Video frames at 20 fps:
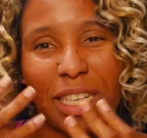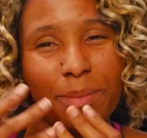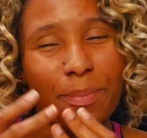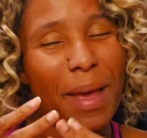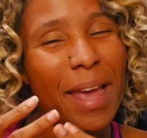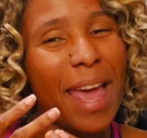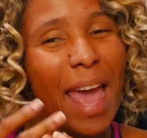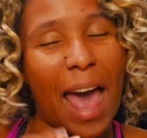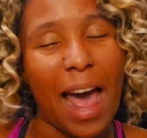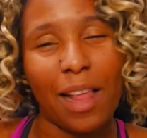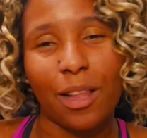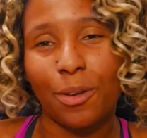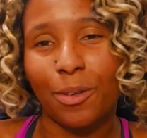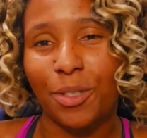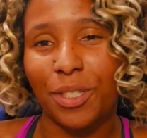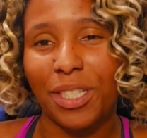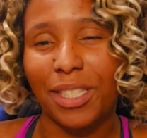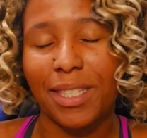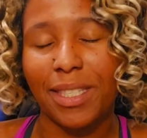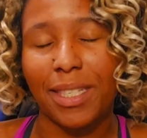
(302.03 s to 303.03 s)
My
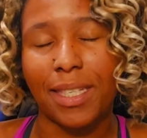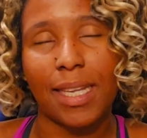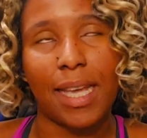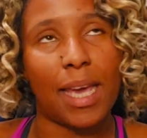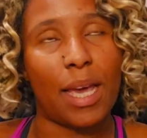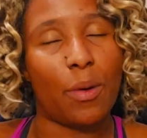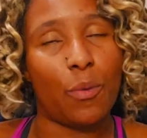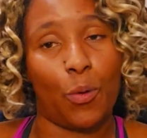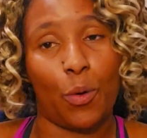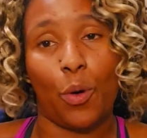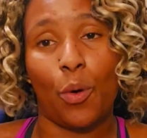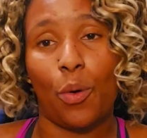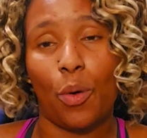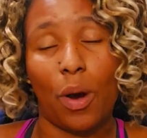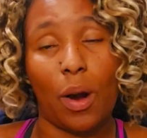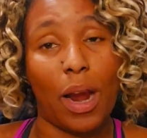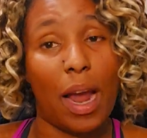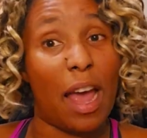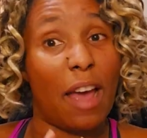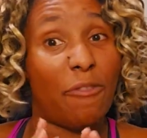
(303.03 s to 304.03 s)
allergies today were
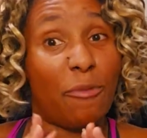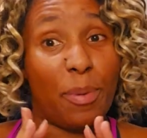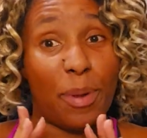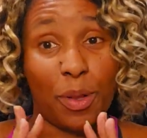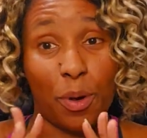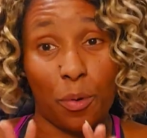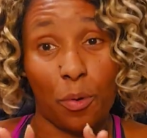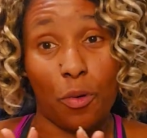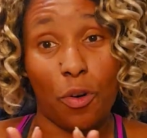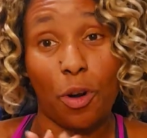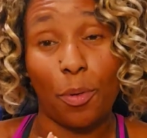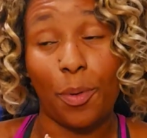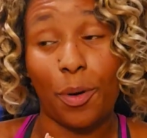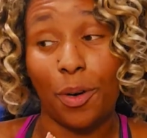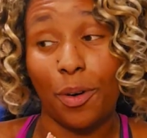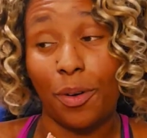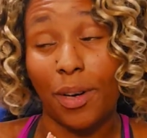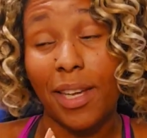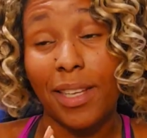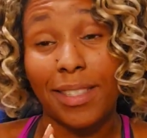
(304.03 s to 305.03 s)
have been
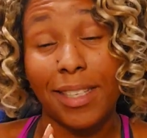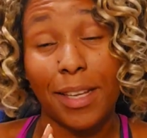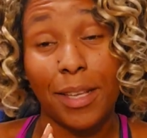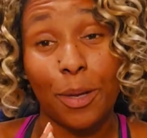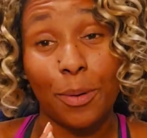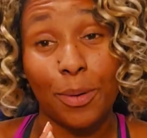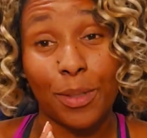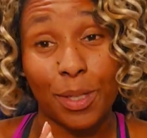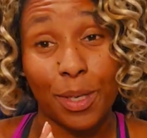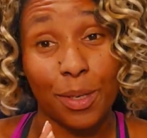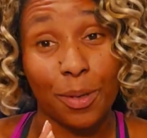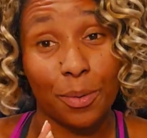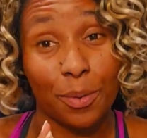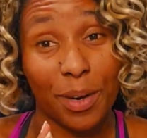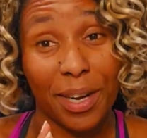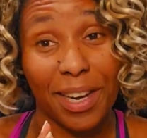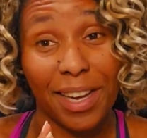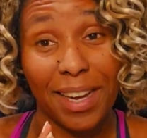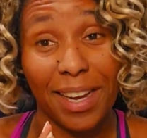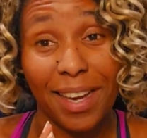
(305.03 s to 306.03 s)
horrible because I know it's going to
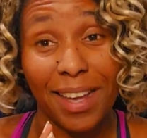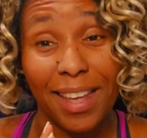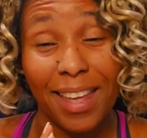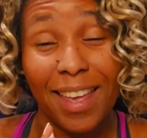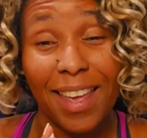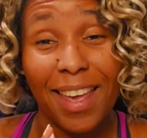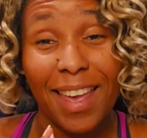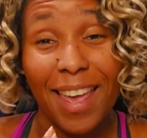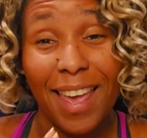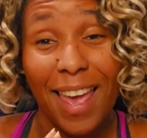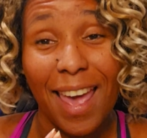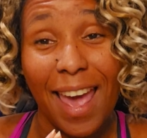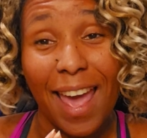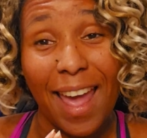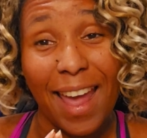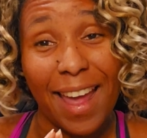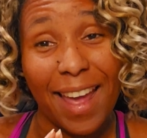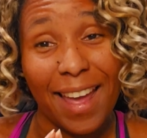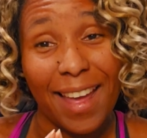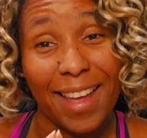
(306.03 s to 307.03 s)
rain.
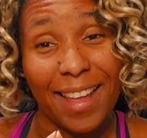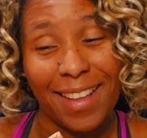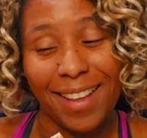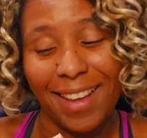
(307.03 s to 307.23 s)
And.